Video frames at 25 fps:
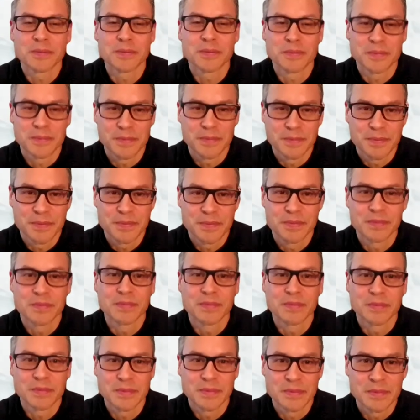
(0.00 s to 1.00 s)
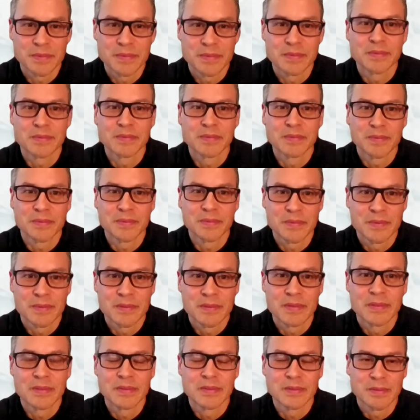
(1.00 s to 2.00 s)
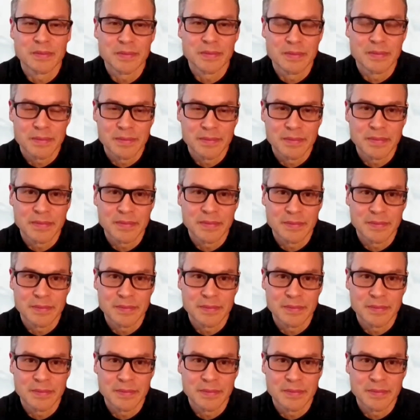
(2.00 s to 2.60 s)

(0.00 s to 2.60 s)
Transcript: far as we did go and the